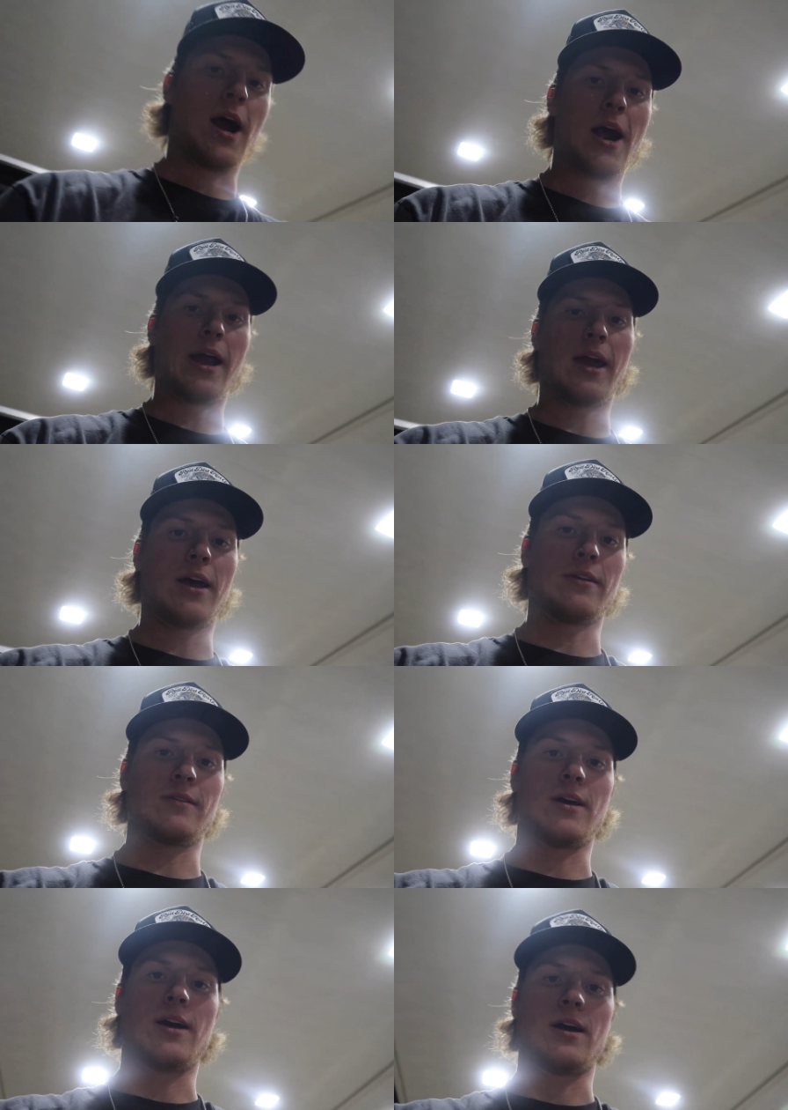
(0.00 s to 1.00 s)
All right, guys.
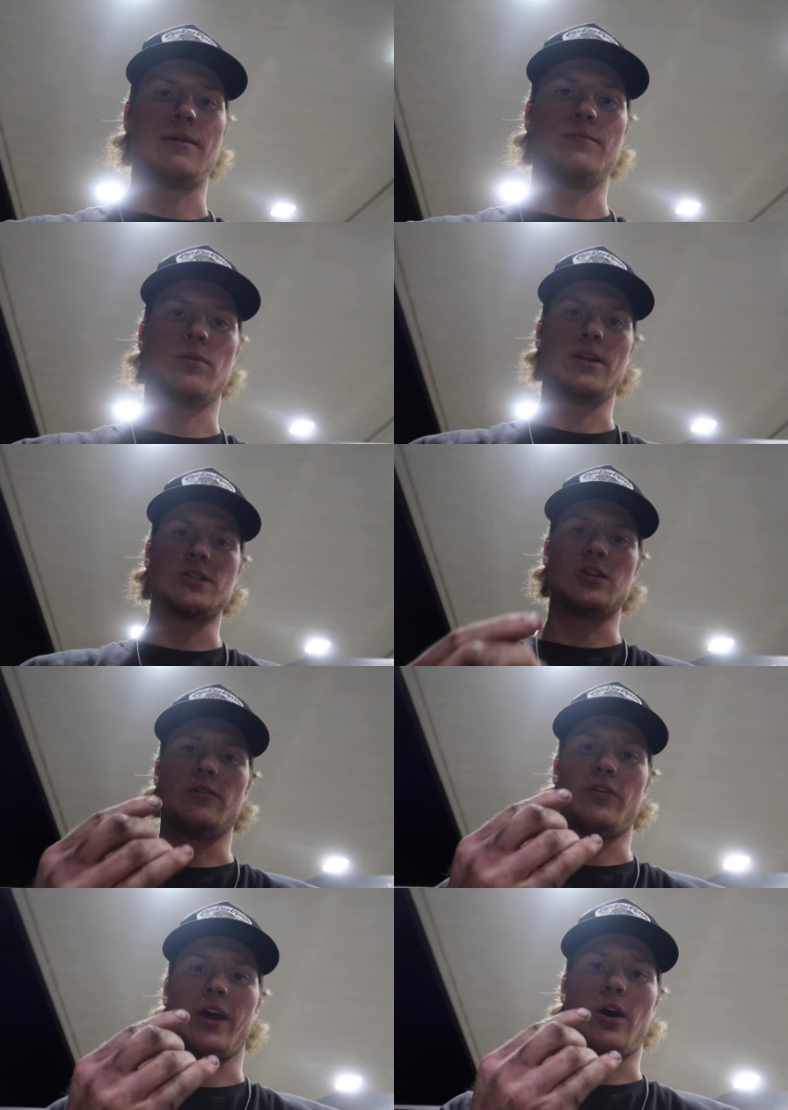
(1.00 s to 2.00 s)
We'll let you know
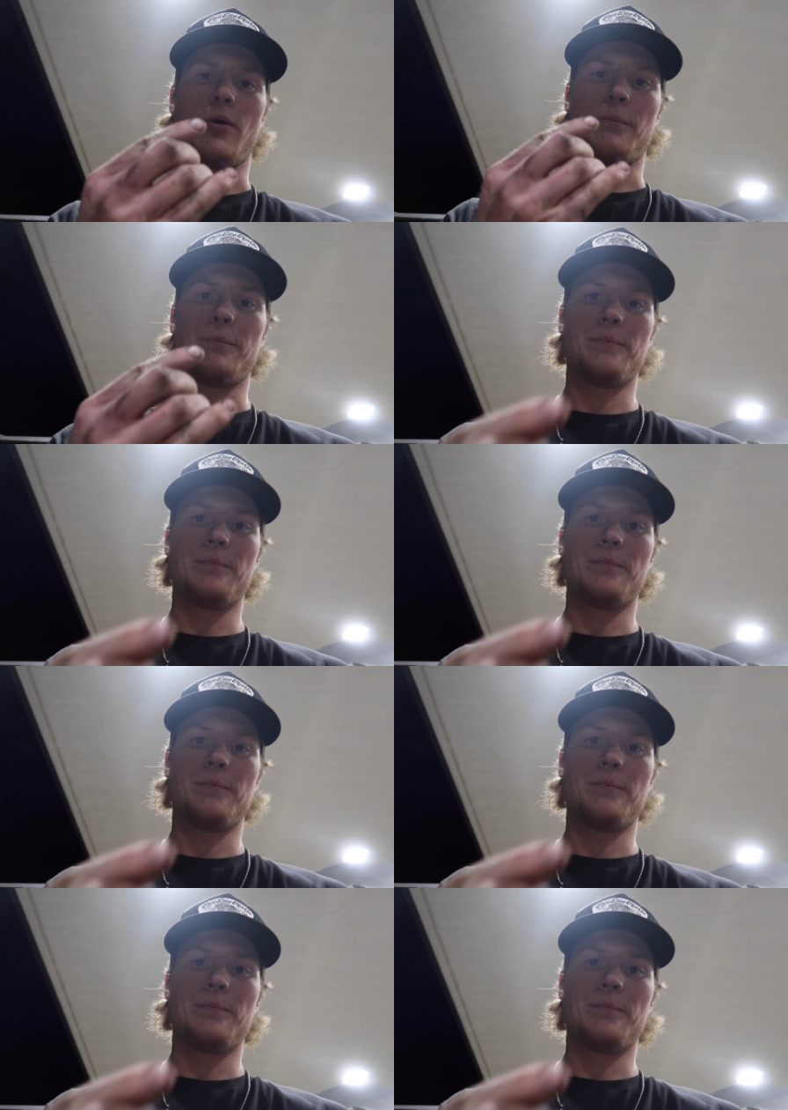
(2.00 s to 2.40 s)
if we get home.